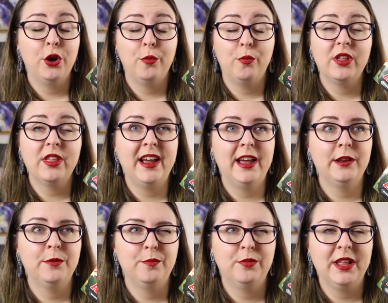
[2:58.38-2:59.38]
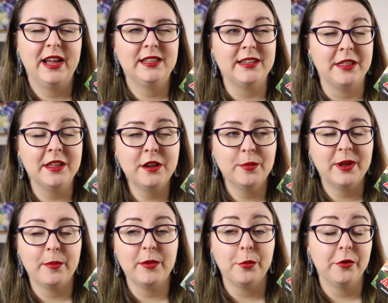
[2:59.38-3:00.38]
Her brother had plans, I think, of
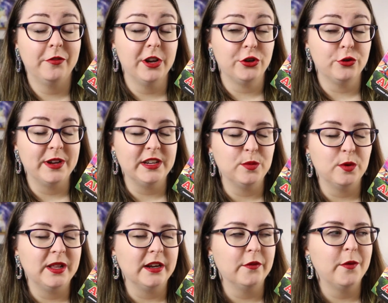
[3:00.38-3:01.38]
becoming a professional baseball player